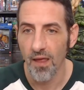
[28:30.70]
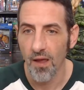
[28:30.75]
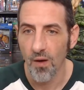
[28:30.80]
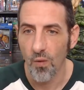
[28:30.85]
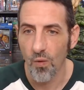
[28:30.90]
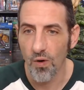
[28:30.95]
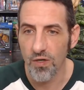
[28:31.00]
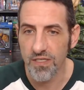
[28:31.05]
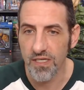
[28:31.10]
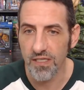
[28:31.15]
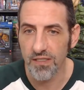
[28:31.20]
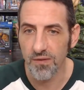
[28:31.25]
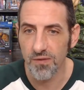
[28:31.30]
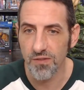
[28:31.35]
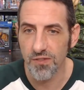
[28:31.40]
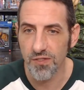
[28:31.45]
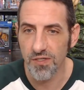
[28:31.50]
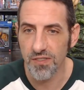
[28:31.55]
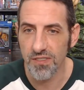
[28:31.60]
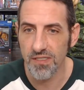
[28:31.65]
Where'd you get those
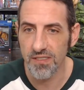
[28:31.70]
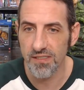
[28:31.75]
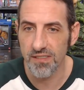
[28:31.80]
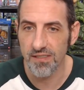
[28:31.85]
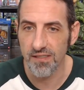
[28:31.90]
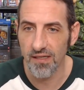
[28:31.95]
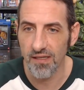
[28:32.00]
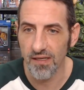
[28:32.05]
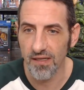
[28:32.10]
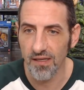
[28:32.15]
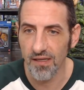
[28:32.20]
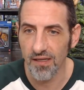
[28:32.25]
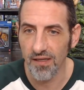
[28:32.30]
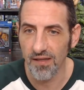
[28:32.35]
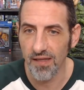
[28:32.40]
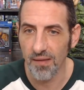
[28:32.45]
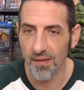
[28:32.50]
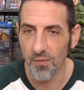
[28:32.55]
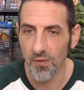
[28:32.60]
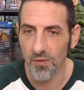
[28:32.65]
jerseys
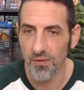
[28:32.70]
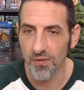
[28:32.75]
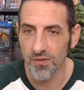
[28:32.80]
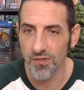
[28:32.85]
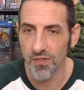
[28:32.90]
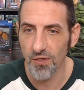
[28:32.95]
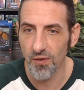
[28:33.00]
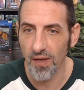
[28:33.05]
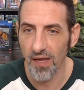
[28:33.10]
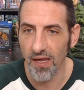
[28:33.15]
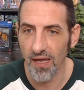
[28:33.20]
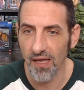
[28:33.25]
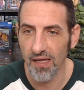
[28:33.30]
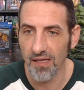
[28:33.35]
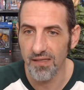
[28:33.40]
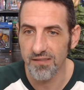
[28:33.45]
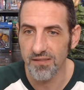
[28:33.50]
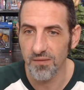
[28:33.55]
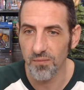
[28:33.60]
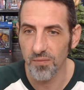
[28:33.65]
that Motu Joe
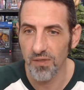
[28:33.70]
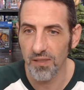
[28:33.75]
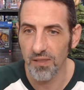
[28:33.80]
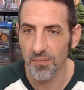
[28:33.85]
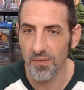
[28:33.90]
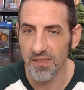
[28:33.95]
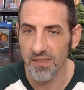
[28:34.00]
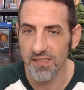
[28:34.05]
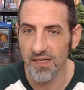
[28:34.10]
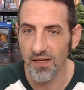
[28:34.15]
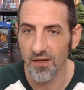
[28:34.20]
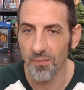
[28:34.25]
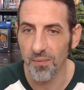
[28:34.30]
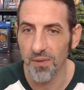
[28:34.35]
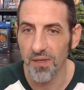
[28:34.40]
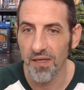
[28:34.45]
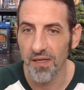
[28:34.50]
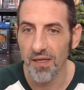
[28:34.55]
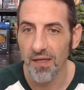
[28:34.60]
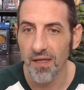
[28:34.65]
had? Somebody please help.
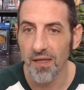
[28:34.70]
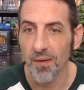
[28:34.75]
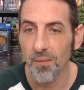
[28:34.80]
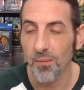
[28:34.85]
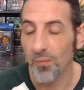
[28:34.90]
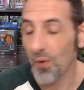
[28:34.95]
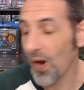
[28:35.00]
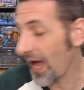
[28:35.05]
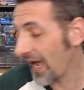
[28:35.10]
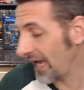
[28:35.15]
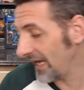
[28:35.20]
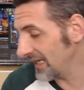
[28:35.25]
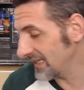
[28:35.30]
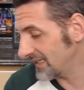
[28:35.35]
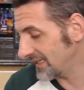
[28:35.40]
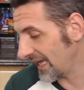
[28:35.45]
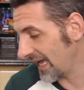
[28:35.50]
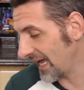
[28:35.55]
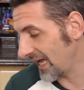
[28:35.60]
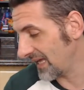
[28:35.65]
Brian,
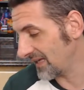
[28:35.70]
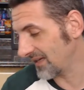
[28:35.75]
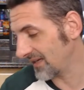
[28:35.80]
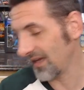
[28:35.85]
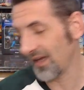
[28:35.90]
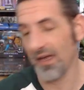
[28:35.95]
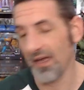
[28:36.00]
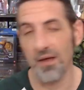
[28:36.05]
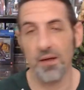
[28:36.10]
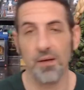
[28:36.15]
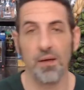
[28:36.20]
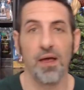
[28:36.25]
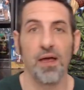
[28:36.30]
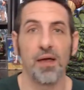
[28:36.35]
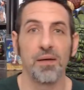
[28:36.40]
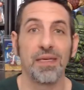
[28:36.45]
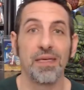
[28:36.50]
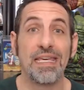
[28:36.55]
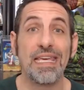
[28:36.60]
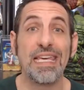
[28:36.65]
it's at
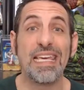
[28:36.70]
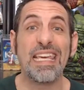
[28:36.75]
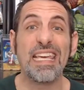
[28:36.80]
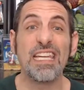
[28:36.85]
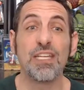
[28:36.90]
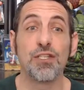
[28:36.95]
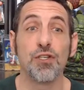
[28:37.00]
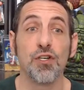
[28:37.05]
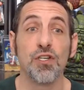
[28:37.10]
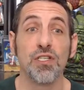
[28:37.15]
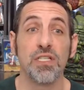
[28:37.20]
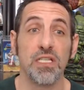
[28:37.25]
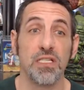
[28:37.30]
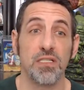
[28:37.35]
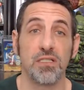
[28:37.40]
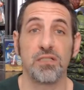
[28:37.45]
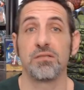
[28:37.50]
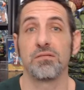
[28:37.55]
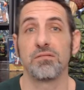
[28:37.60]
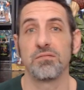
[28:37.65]
Geeky
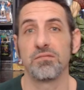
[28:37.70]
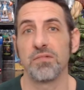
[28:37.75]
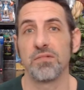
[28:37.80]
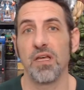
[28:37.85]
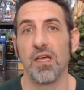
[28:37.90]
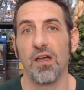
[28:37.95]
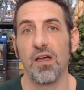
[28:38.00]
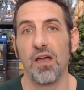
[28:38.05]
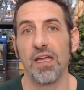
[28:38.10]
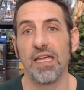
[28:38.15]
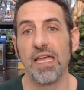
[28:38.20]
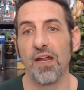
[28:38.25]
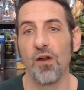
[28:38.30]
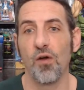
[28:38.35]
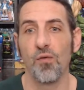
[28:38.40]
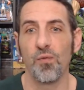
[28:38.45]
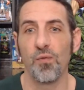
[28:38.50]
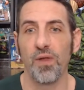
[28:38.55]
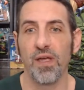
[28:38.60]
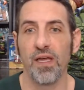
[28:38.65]
Jerseys. Again,
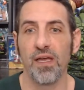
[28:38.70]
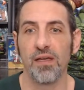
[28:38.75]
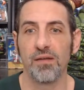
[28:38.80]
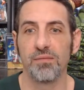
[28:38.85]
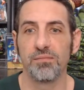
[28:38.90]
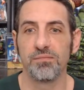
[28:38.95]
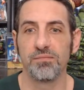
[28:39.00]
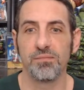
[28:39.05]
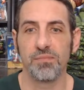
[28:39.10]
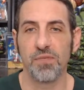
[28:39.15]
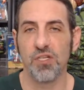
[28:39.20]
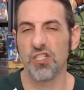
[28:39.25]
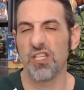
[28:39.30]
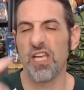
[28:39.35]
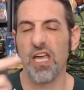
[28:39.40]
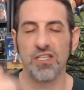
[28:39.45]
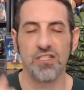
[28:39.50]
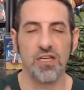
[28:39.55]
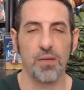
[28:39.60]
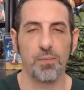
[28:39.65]
hopefully I'm just
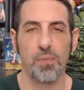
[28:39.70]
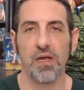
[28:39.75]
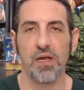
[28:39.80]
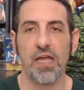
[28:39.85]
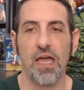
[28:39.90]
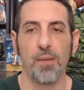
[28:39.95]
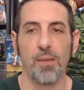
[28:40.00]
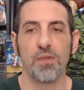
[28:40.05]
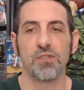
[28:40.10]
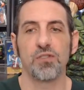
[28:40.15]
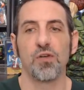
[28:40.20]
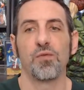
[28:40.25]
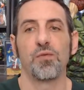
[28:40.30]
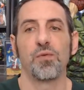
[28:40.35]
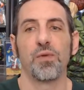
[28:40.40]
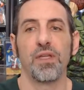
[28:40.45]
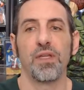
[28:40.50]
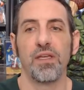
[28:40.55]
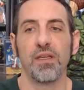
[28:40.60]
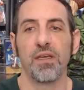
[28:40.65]
catching up on comments.
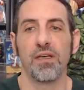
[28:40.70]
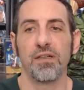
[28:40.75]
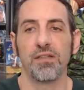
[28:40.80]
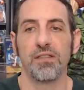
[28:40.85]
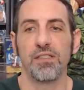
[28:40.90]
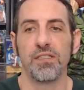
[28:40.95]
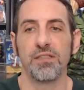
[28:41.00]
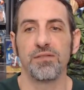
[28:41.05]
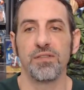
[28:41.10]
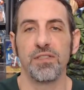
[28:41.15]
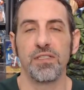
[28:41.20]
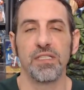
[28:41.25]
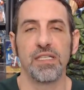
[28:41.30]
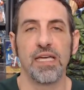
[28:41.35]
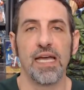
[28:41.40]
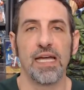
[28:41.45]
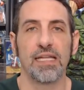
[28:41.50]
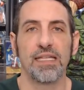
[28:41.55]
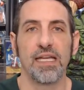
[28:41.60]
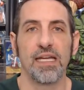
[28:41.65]
Hopefully you
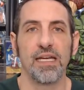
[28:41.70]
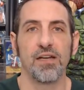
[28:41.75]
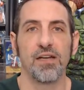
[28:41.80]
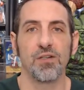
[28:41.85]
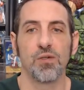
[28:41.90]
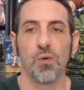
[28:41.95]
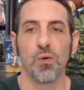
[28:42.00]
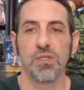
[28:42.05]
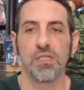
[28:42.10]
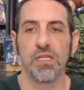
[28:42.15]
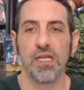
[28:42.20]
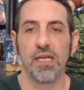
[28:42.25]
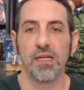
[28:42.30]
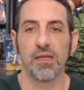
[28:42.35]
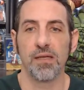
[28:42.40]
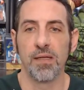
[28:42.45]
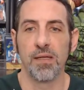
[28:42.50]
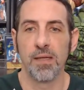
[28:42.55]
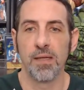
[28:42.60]
got that here towards the end.